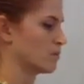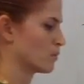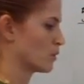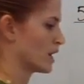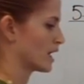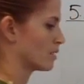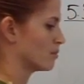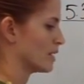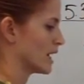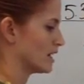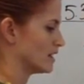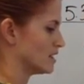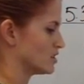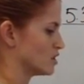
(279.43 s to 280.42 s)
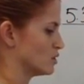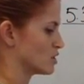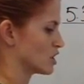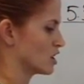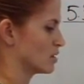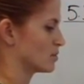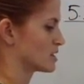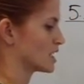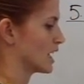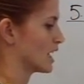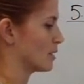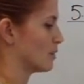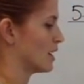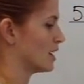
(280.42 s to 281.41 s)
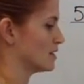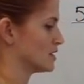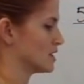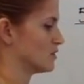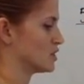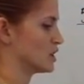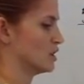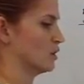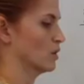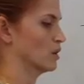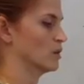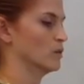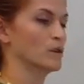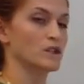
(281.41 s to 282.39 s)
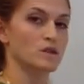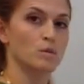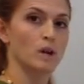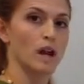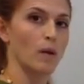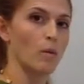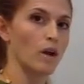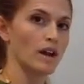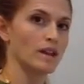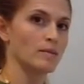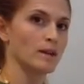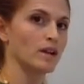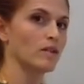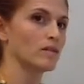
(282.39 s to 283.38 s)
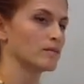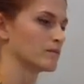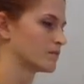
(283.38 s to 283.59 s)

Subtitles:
When I combine these two terms, I get a positive 2, which is what I want in the middle.